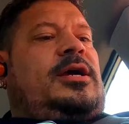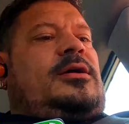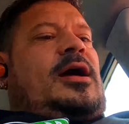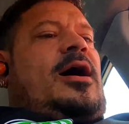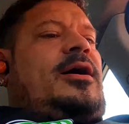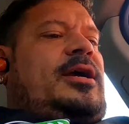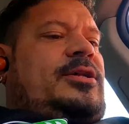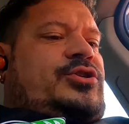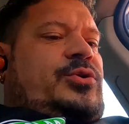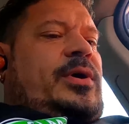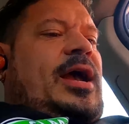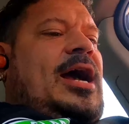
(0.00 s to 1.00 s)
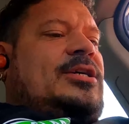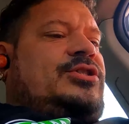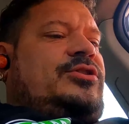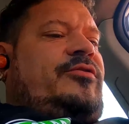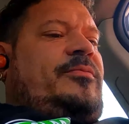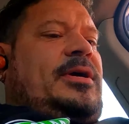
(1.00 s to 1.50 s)
get I get your
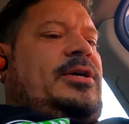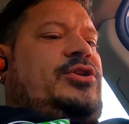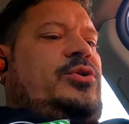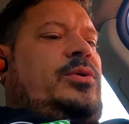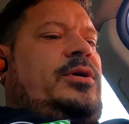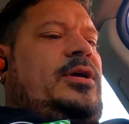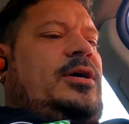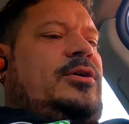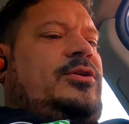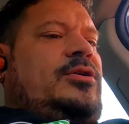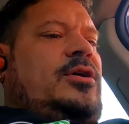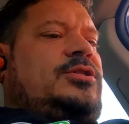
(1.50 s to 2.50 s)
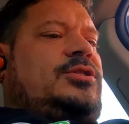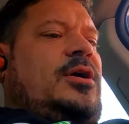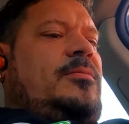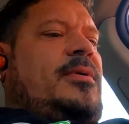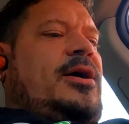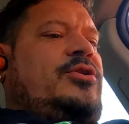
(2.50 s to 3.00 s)
reaction of me doing a, a,
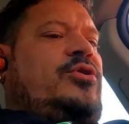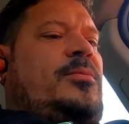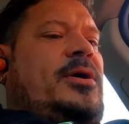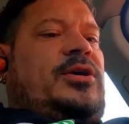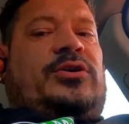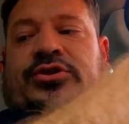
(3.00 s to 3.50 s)
something I do on my